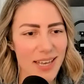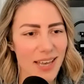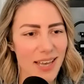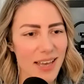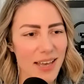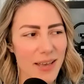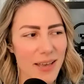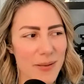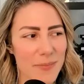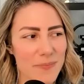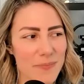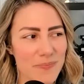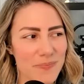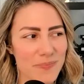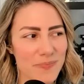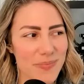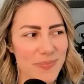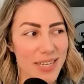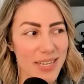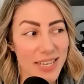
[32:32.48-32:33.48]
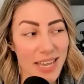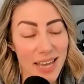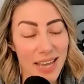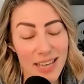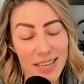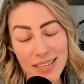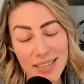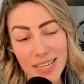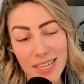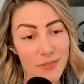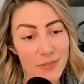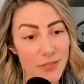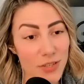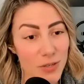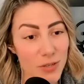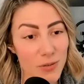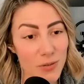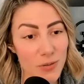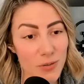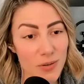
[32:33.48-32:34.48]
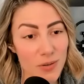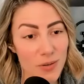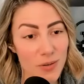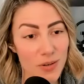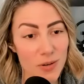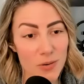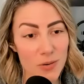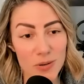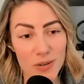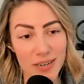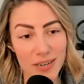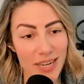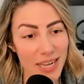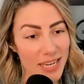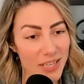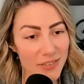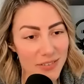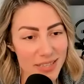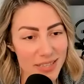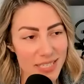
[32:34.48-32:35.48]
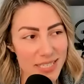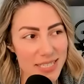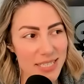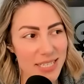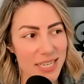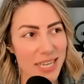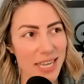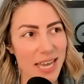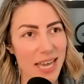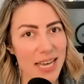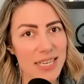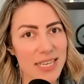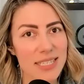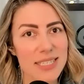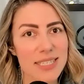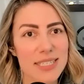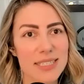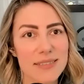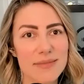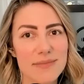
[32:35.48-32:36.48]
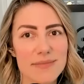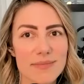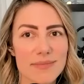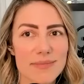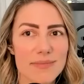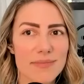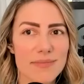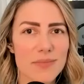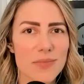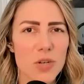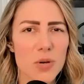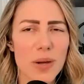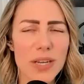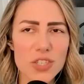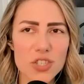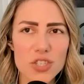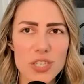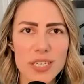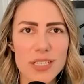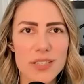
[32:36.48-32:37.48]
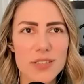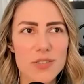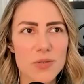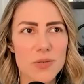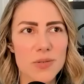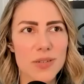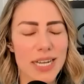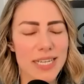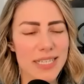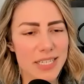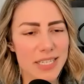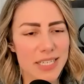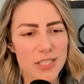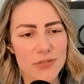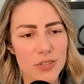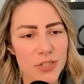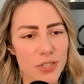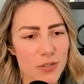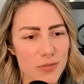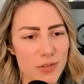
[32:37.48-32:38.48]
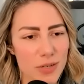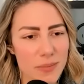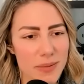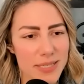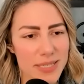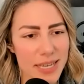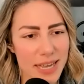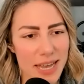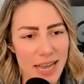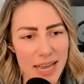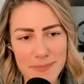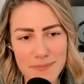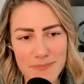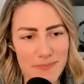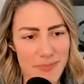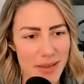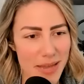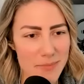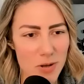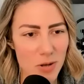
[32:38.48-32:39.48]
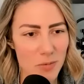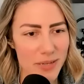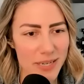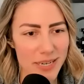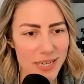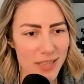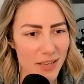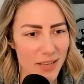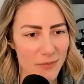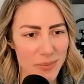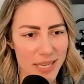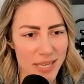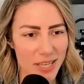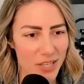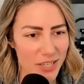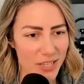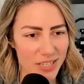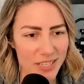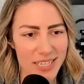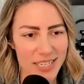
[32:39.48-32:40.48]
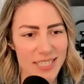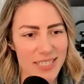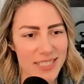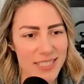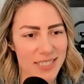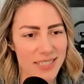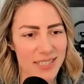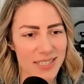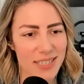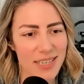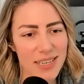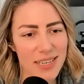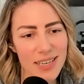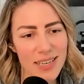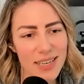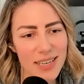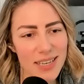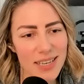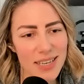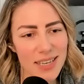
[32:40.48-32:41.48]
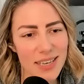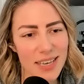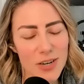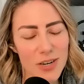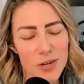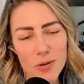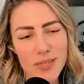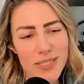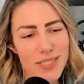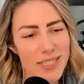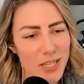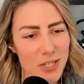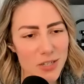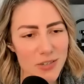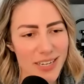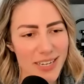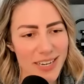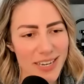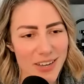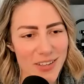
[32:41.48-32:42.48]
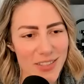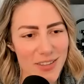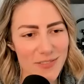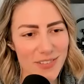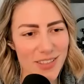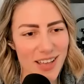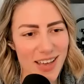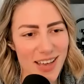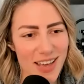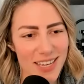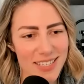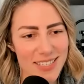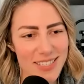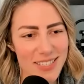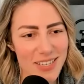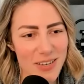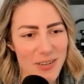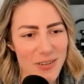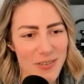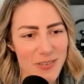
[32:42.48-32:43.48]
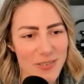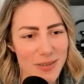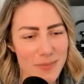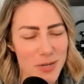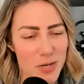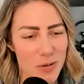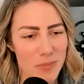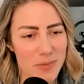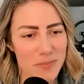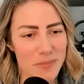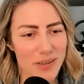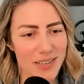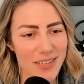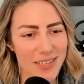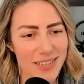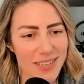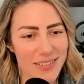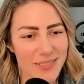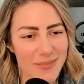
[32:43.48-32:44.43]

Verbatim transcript: And then if you or anyone listening has questions or ideas for new freebies, like I'm open. I love being curious and always like creating on the fly. So I'm an open book.